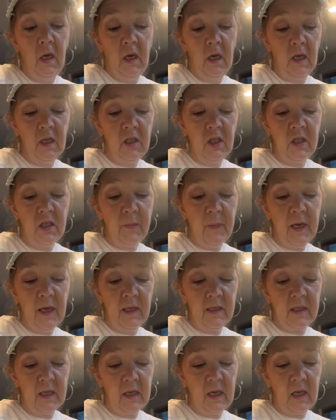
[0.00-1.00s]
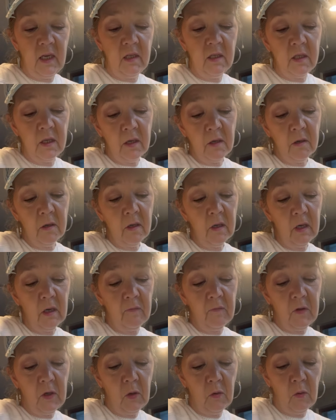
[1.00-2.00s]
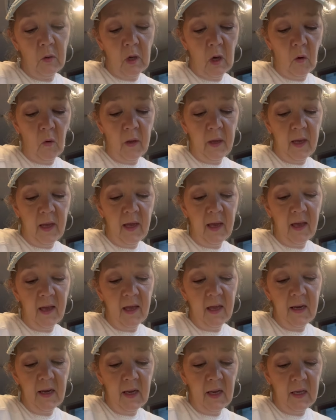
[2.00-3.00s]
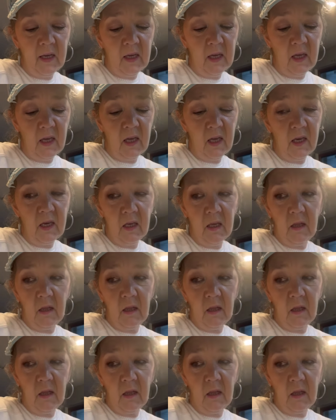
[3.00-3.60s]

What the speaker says: It just makes it easier if you go ahead and get